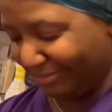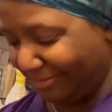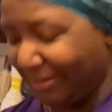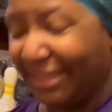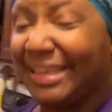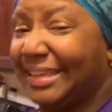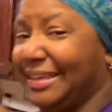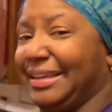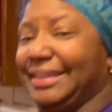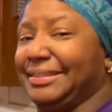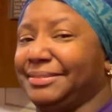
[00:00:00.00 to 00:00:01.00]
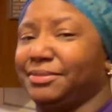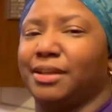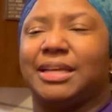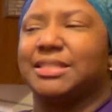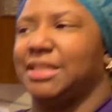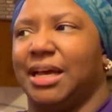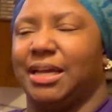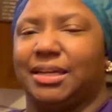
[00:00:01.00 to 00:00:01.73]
So good. It's not.